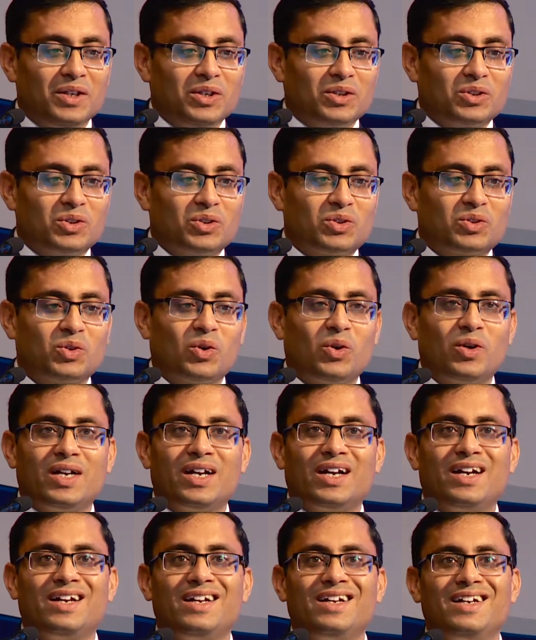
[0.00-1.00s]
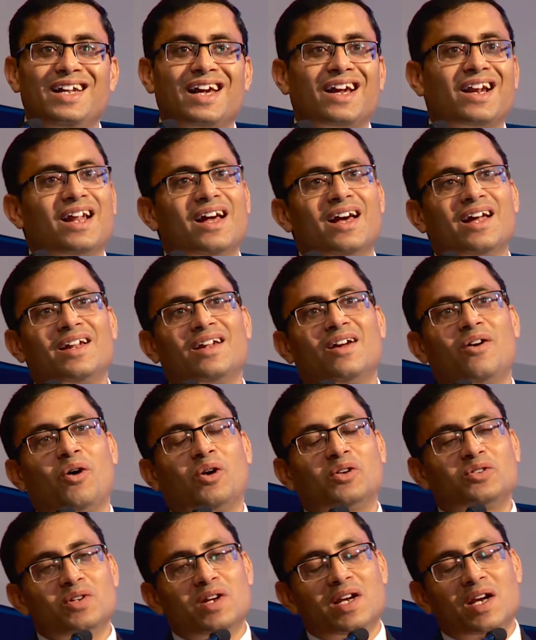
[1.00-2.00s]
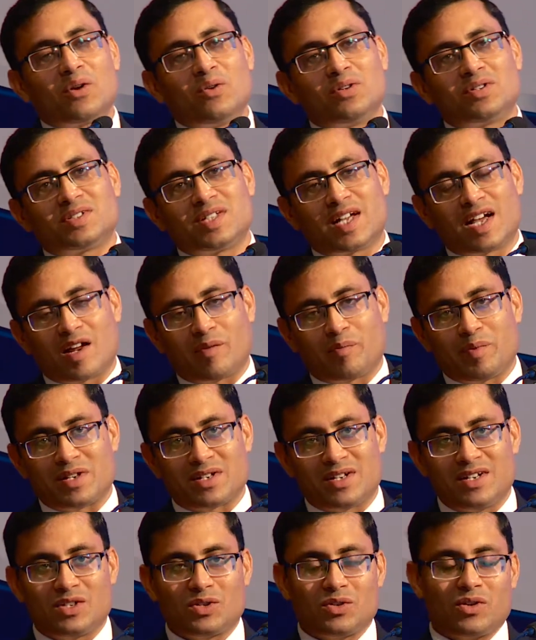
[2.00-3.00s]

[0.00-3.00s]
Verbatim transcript: So so did declare also include sicker patients.